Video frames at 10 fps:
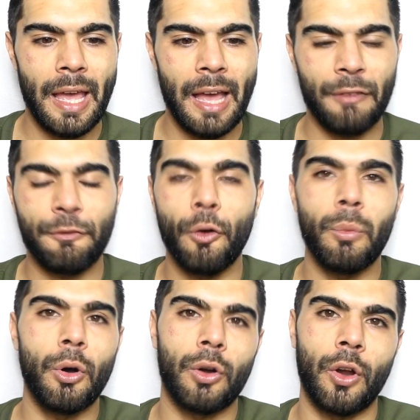a
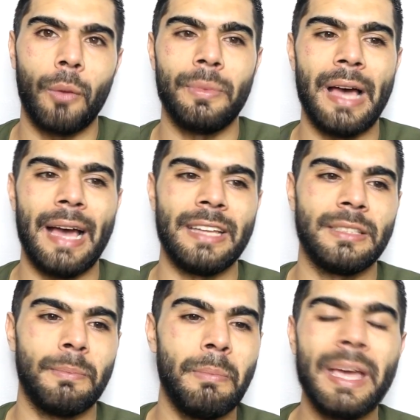football club that
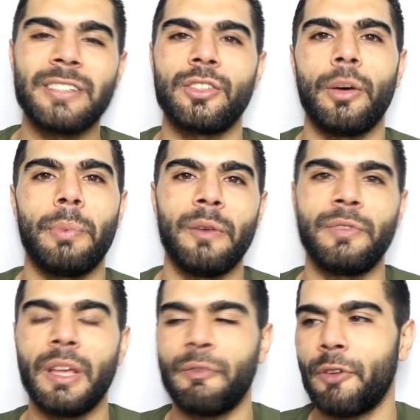is mixed up
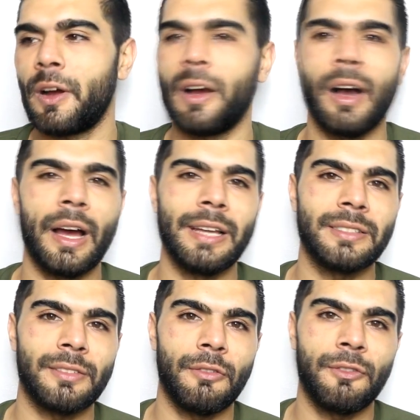of different
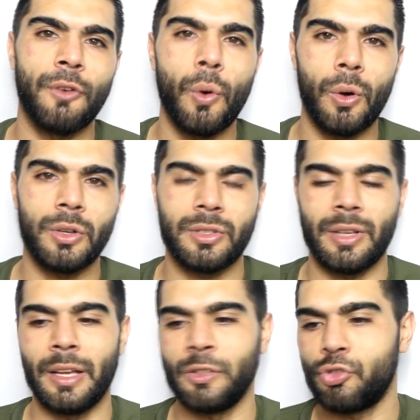guys' thoughts
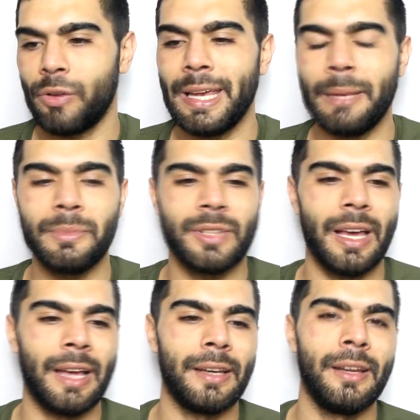and dreams
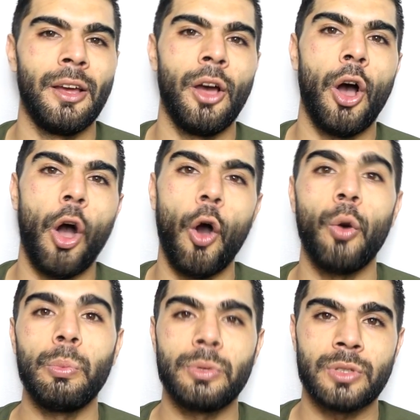and
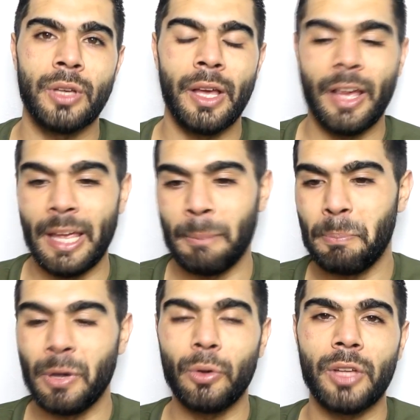hopes in
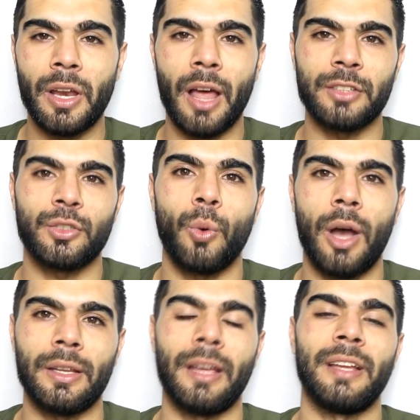building a
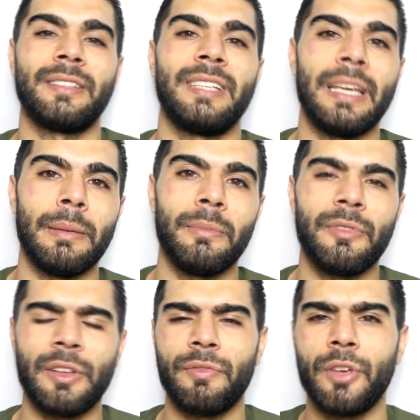squad and a team
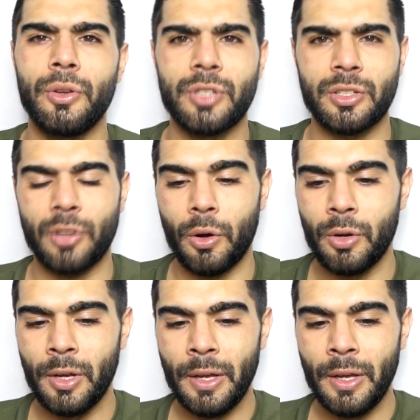for the future. So